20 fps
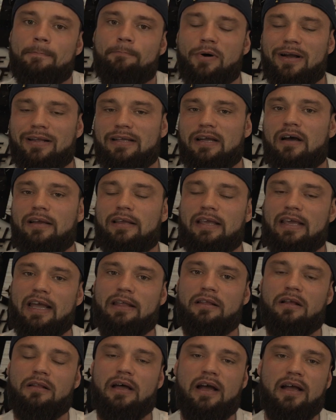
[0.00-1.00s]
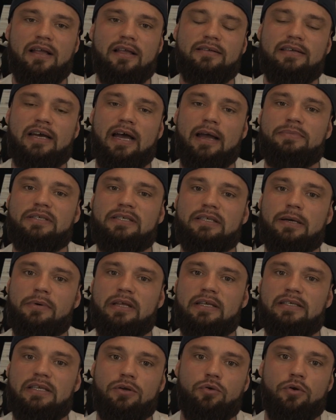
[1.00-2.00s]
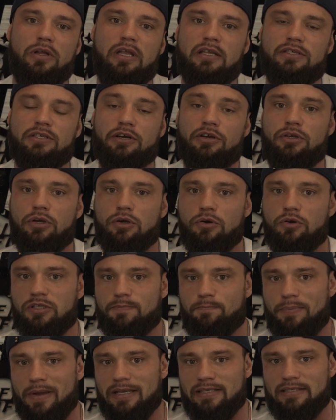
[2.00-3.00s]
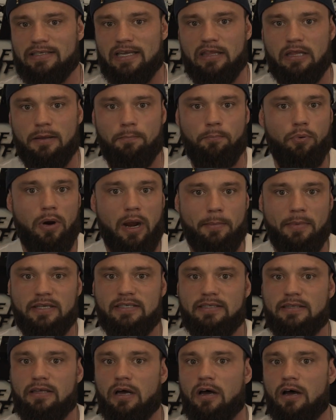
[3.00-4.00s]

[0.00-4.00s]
But again, a lot of times some of these ingredients are used based on the premise